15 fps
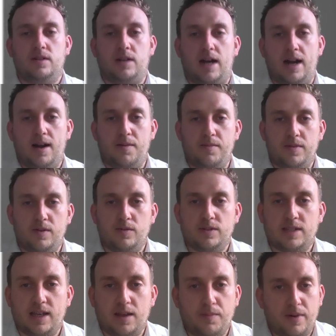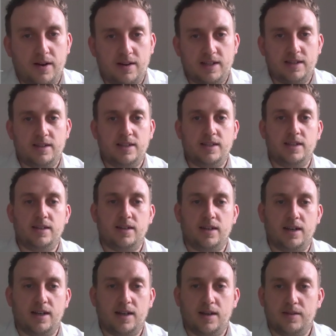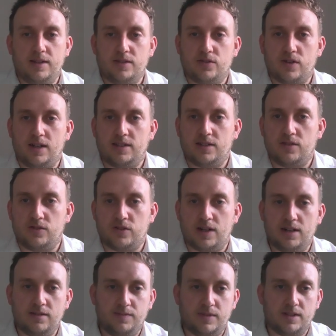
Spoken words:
was taking part in the this tricycle trial.